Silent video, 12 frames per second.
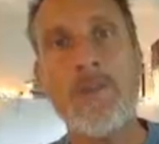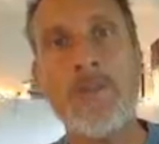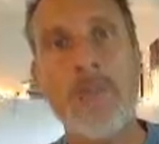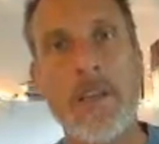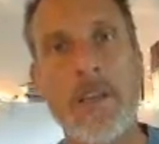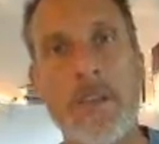
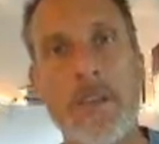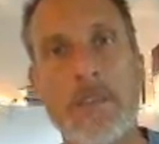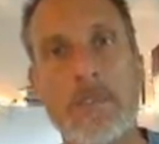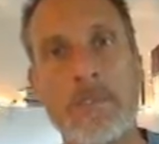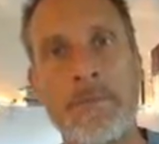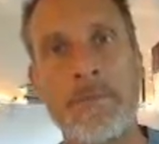the
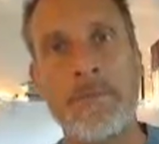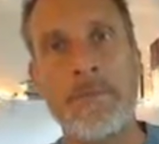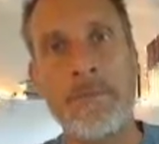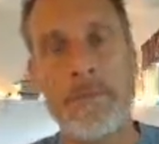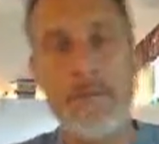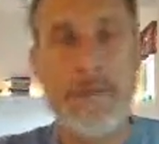arm,
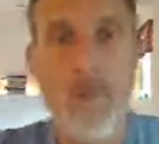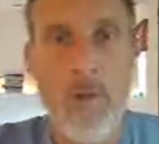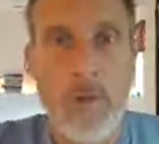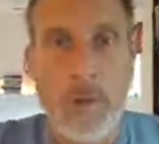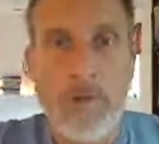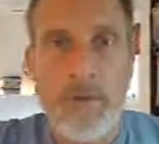or
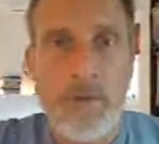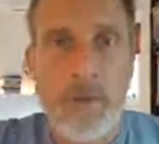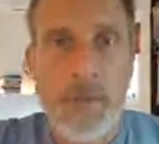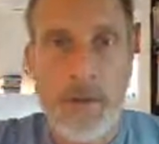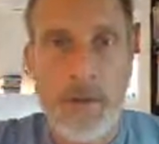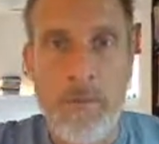under the
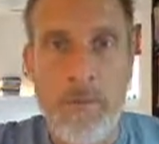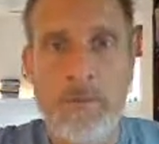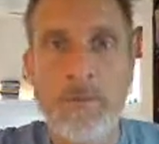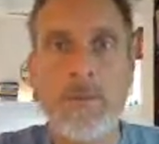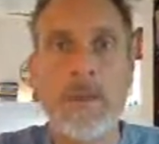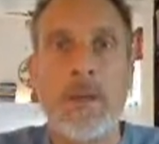arm,
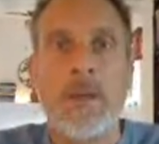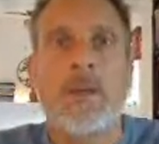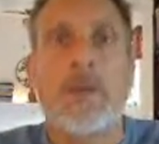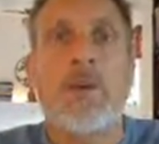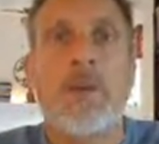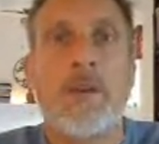
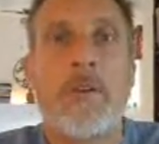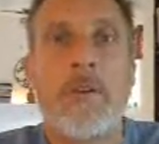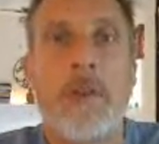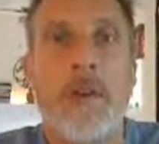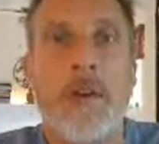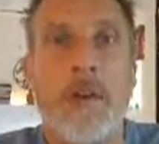or under
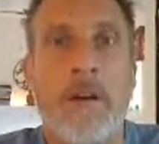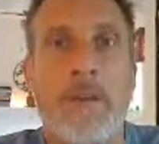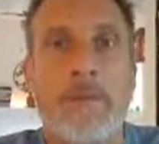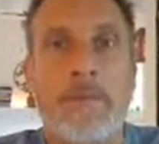the arm,